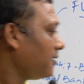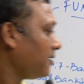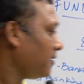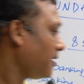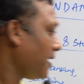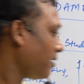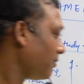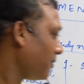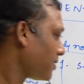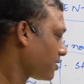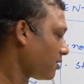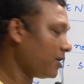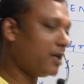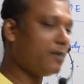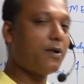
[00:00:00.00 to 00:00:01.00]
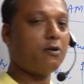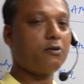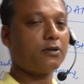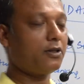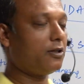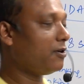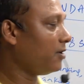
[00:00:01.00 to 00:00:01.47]
Then we will study
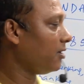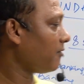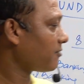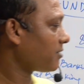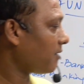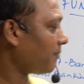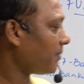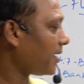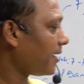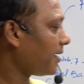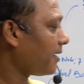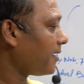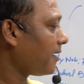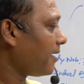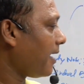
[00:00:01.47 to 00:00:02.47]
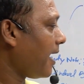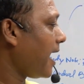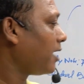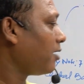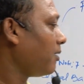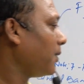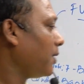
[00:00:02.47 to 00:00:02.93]
about theory of supply,
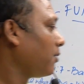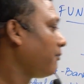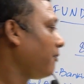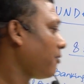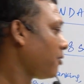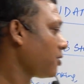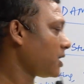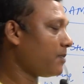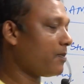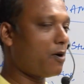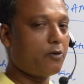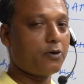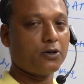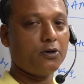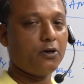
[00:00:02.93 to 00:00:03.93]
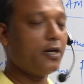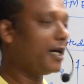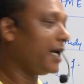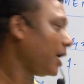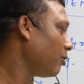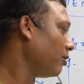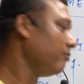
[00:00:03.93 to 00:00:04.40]
and we will focus about your
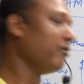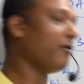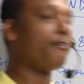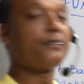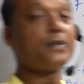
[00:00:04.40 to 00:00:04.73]
equilibrium.